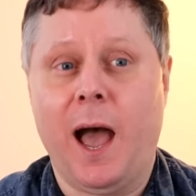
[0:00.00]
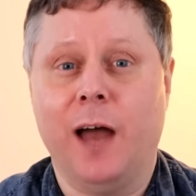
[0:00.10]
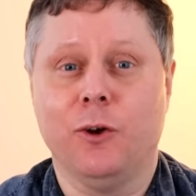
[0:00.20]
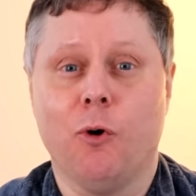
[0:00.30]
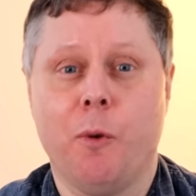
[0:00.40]

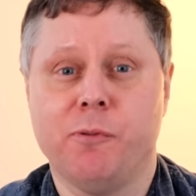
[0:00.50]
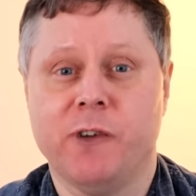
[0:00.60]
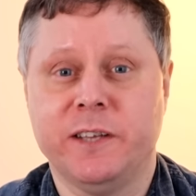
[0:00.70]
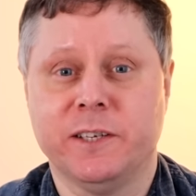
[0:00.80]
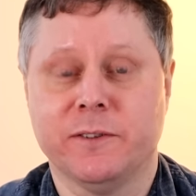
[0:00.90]
and you're
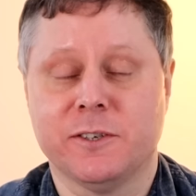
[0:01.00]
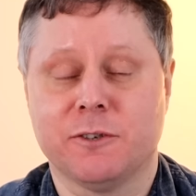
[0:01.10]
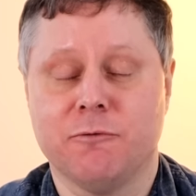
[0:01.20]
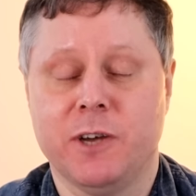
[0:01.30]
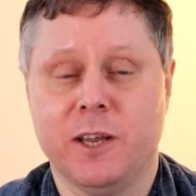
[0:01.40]
operating the
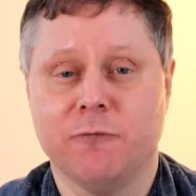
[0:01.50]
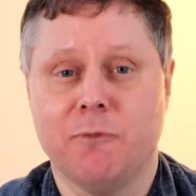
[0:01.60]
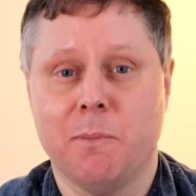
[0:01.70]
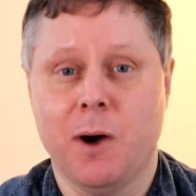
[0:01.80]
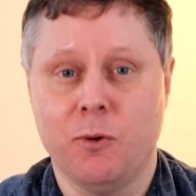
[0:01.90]
screen
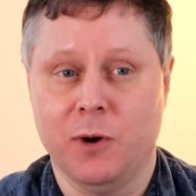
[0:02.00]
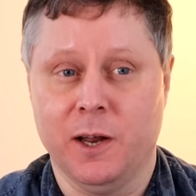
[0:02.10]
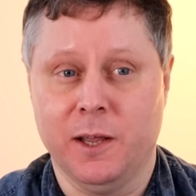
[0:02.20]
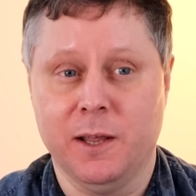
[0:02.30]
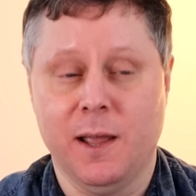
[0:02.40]

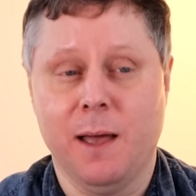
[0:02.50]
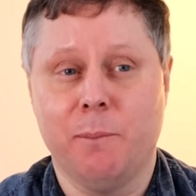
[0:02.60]
remotely,